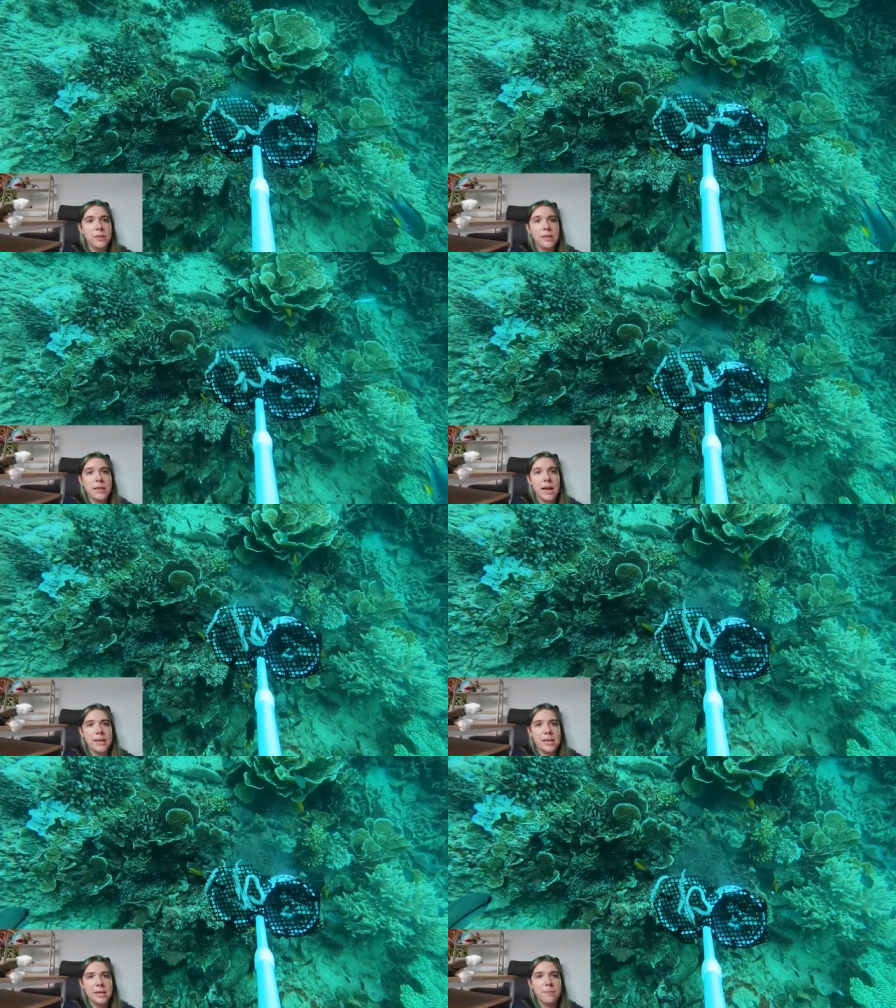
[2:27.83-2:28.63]
The
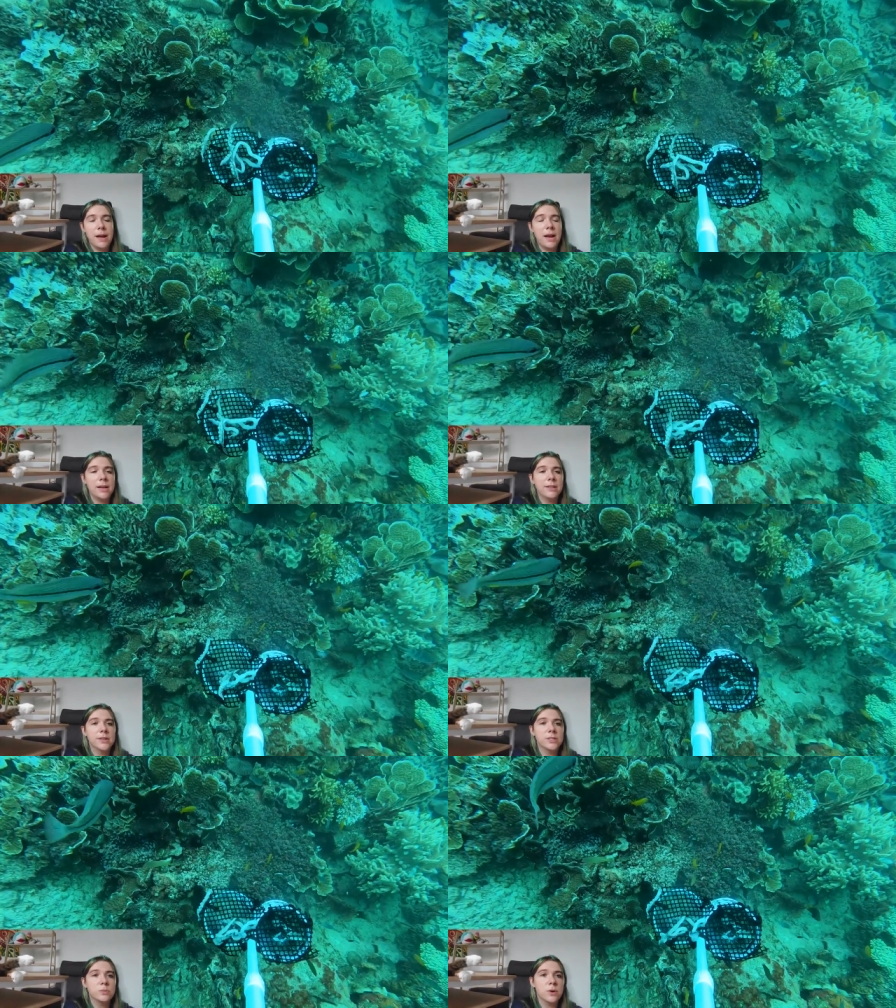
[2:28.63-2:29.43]
idea behind
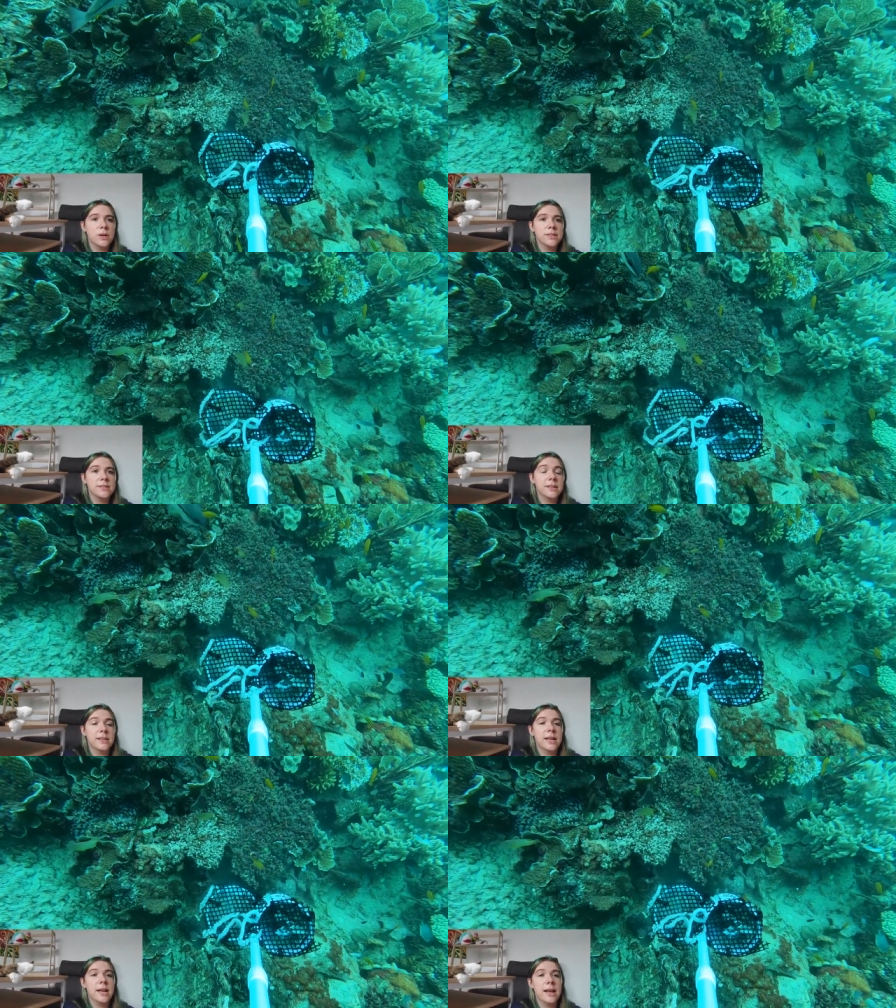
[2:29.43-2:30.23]
this was that
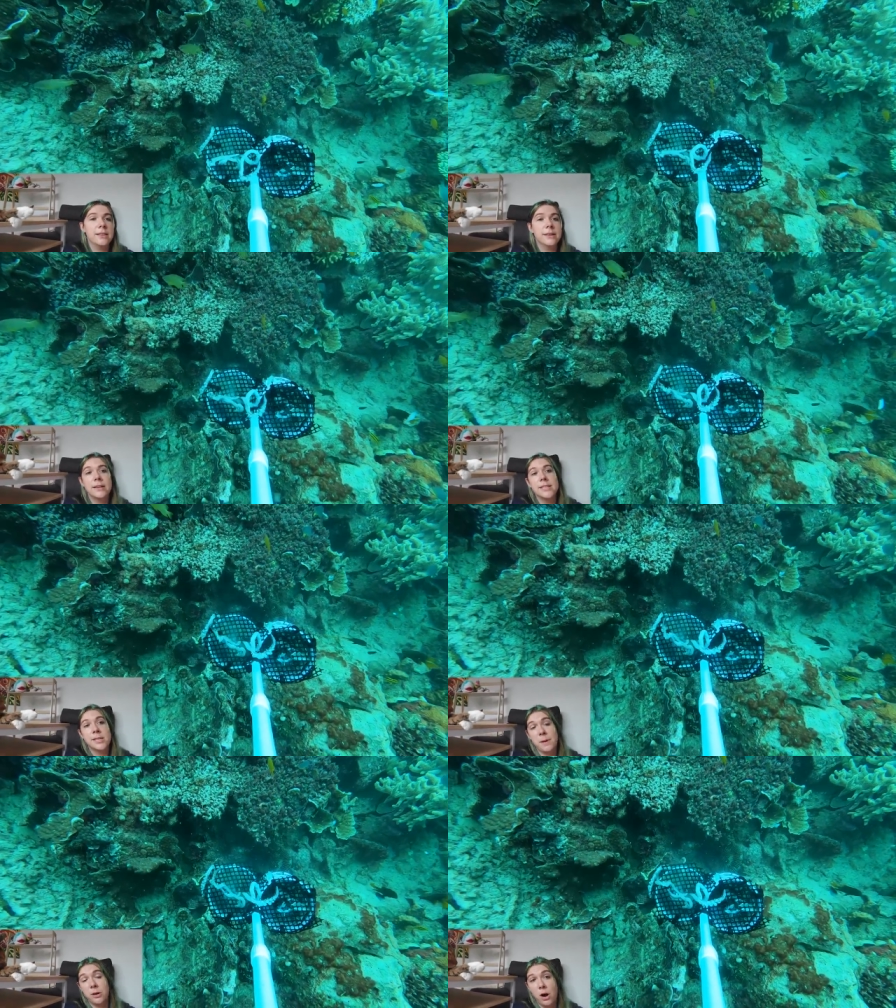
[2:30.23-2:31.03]
that had the least
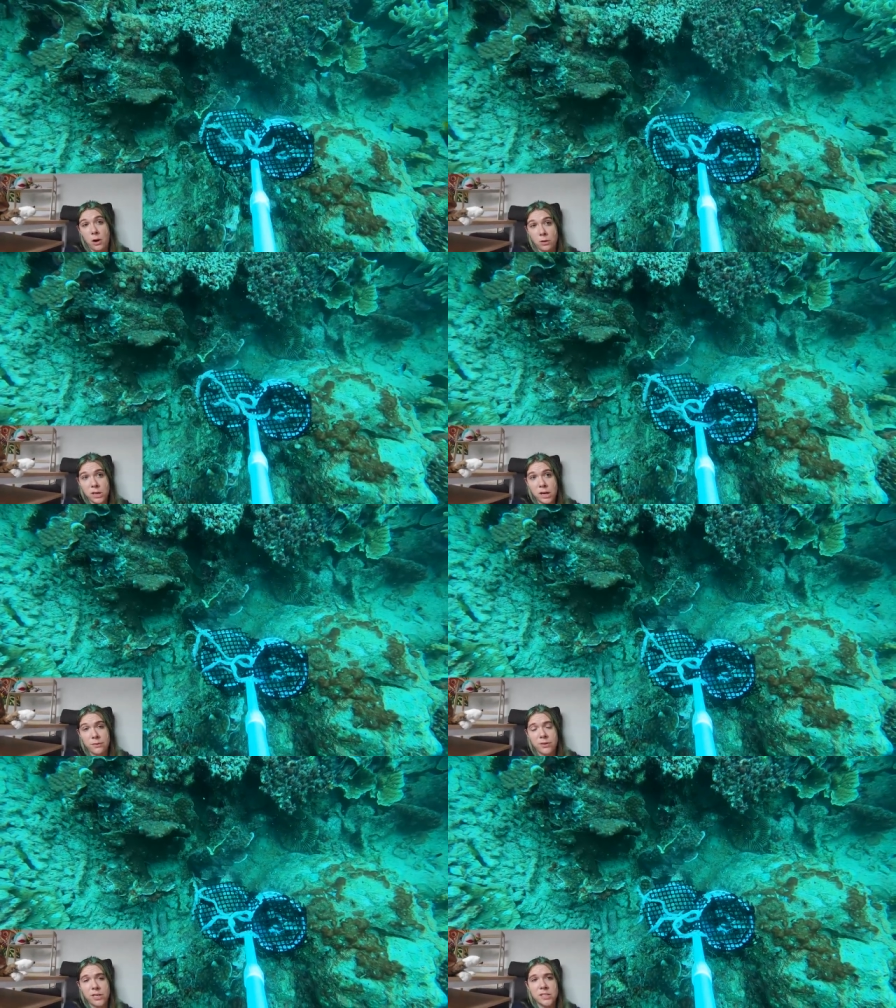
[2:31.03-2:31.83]
amount of coral
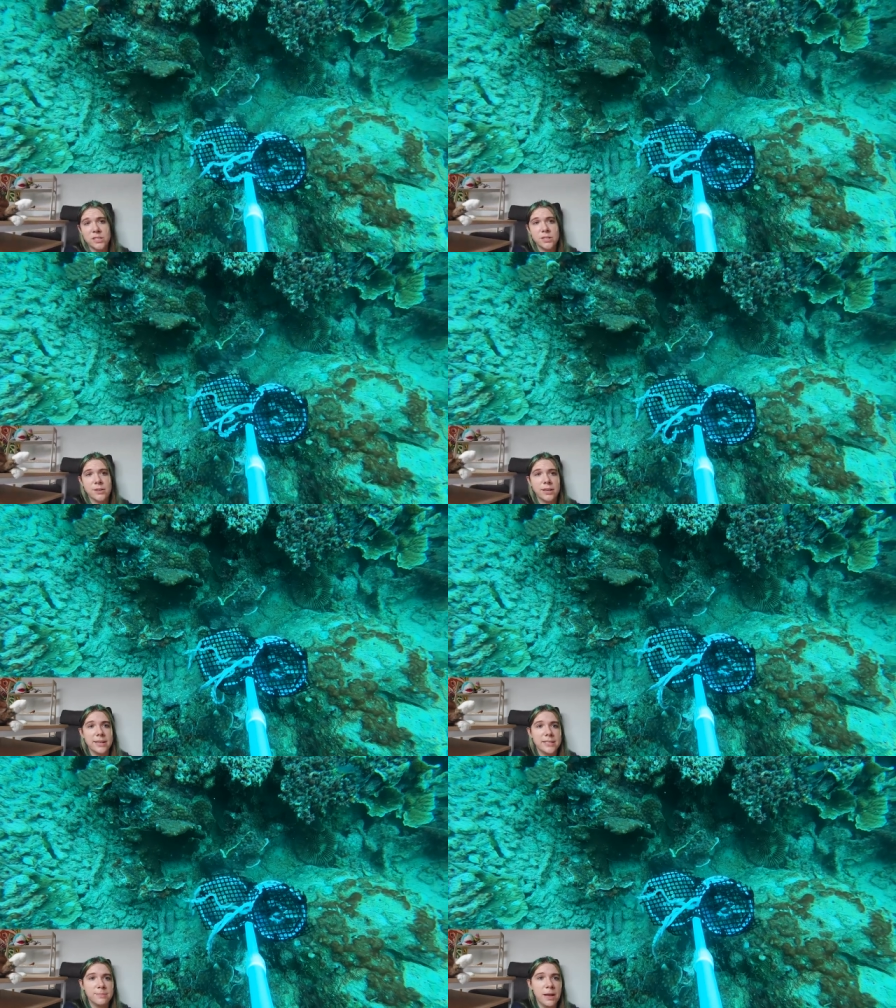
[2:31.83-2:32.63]
coverage, so the
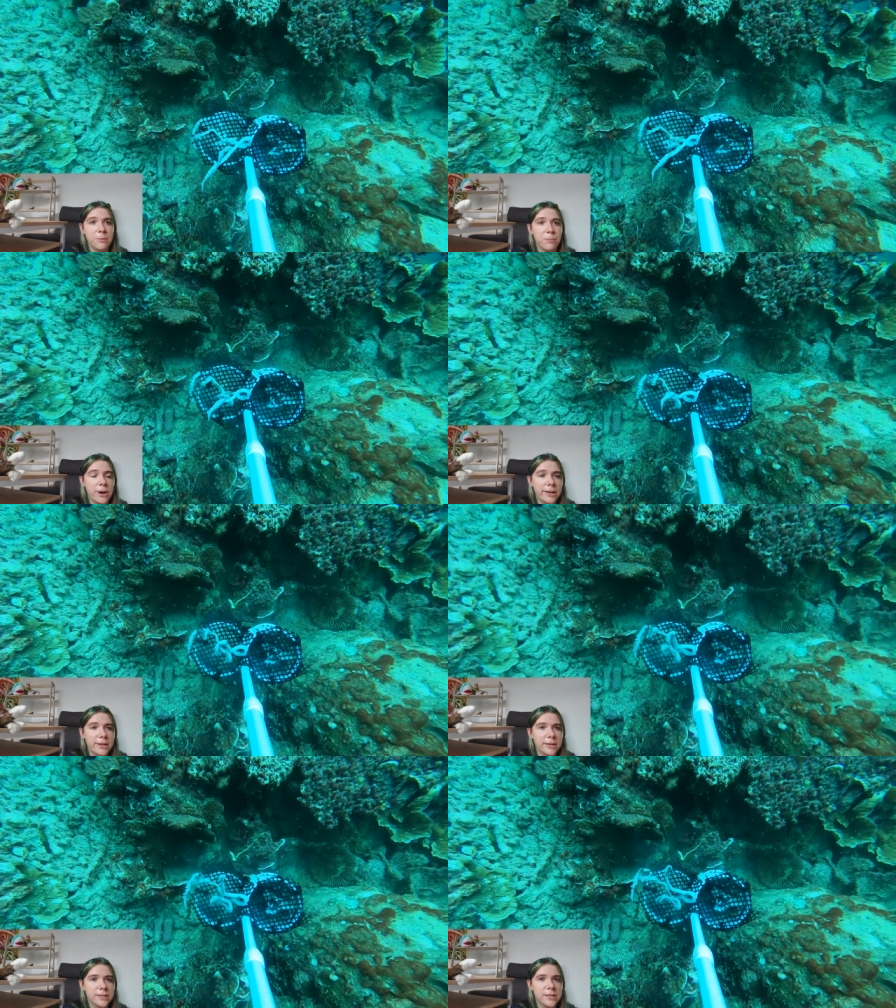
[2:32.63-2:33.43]
least amount of
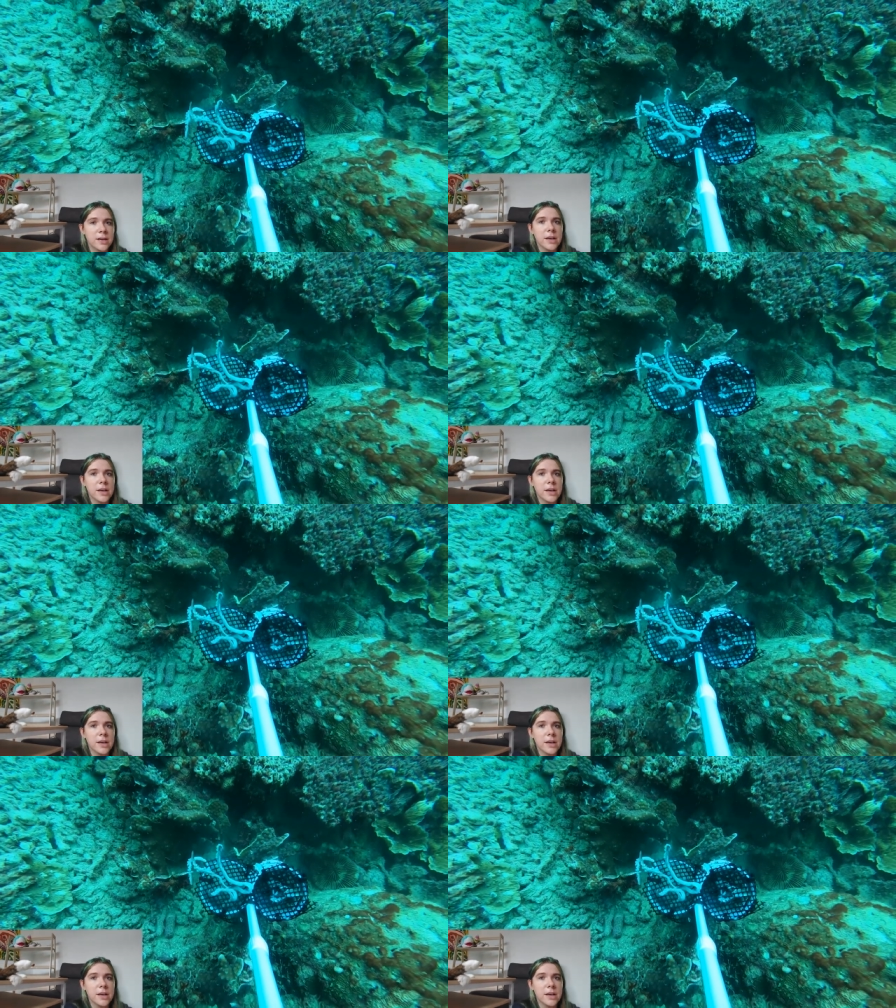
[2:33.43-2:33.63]
breakage.